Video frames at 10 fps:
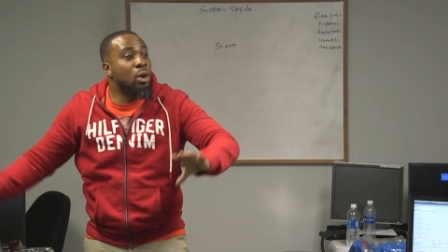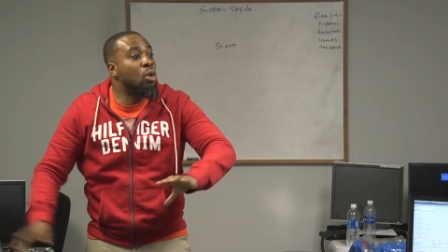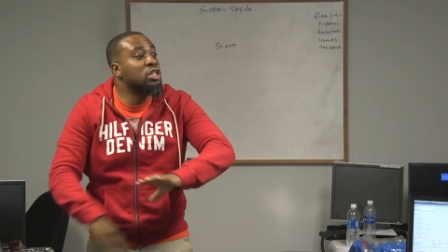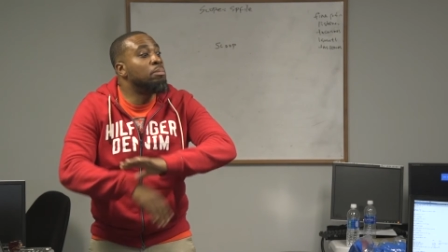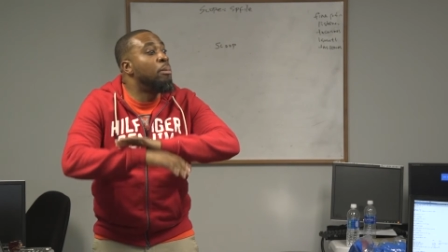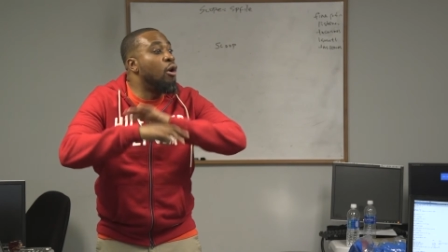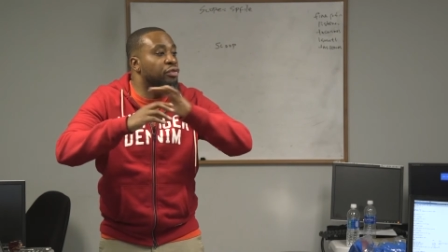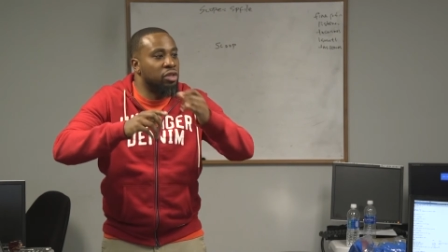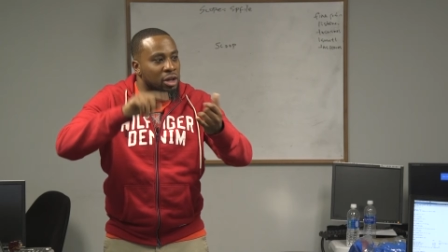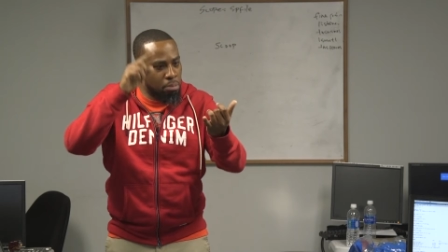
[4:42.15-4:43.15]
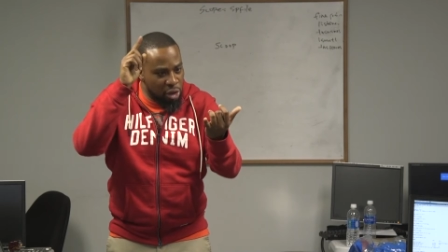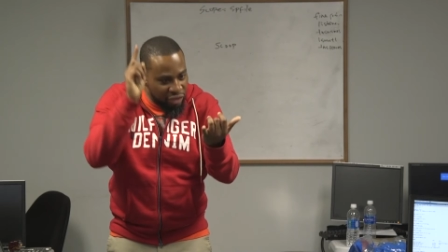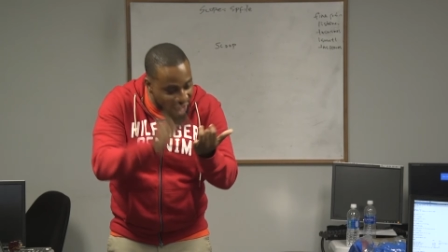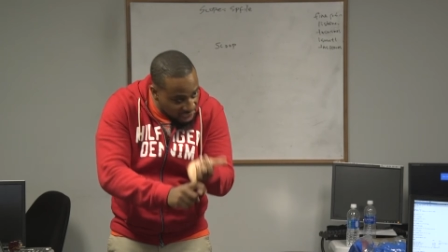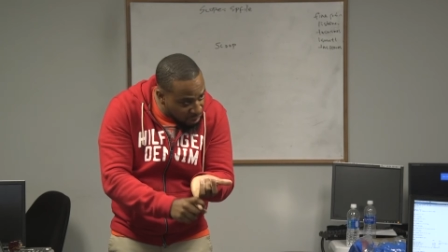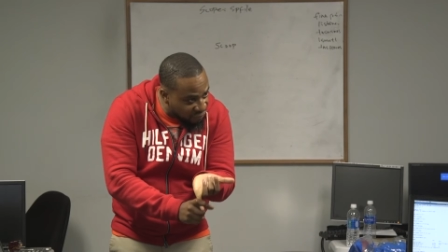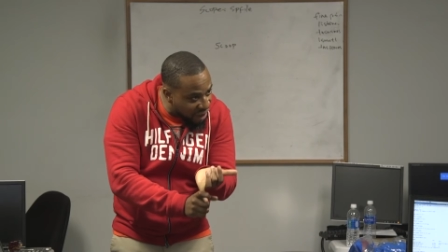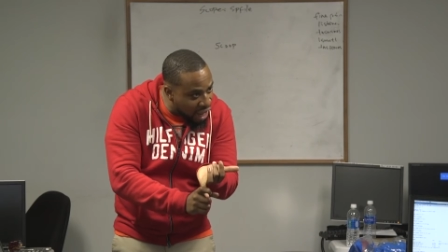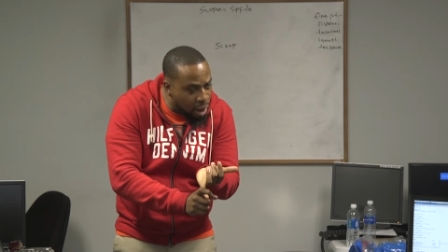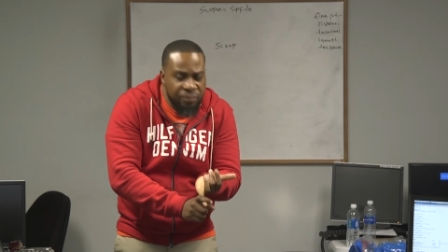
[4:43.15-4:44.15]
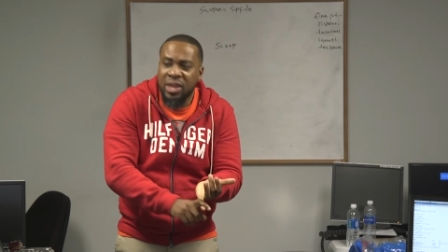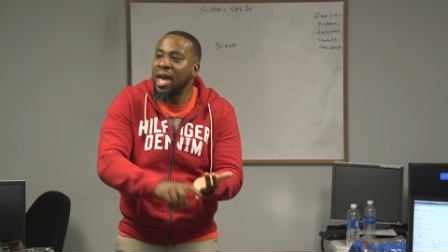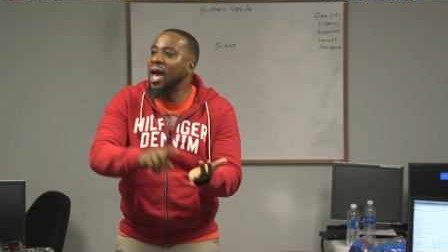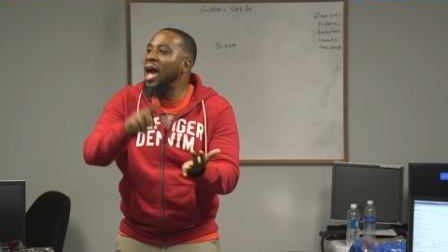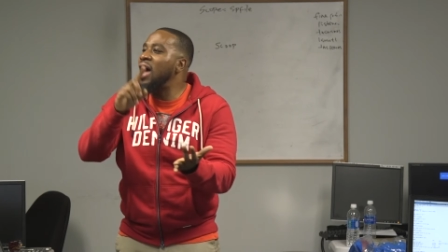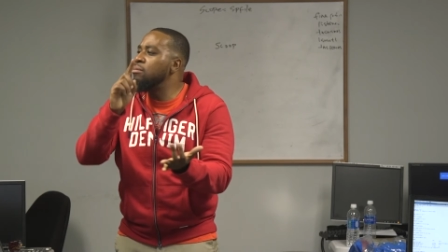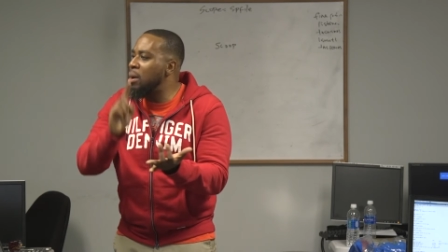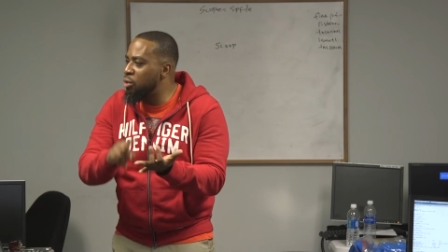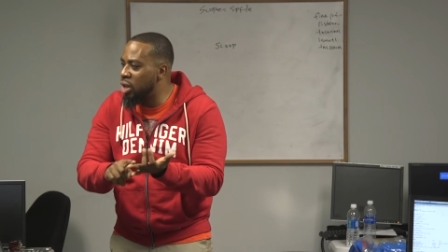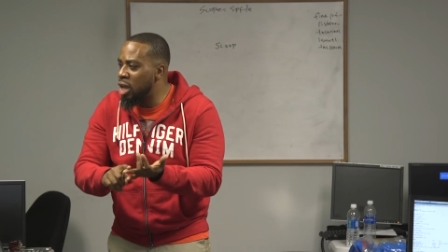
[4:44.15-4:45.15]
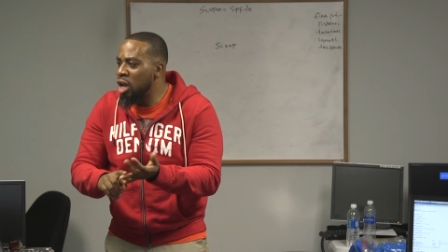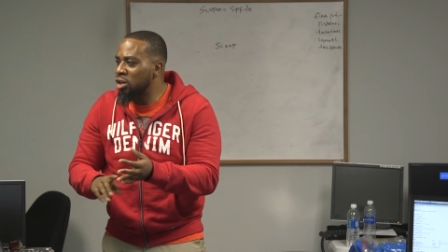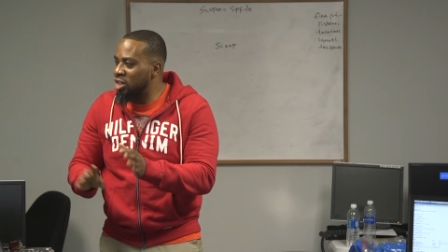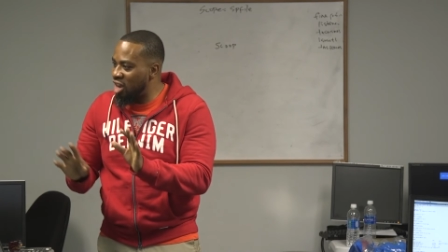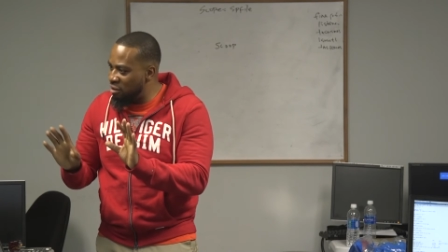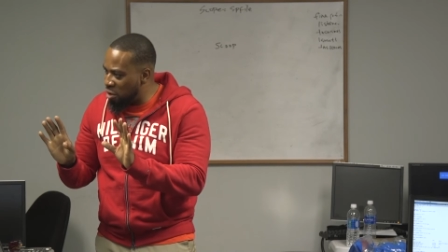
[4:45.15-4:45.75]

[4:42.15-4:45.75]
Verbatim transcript: equals both book, SP file, and memory. Does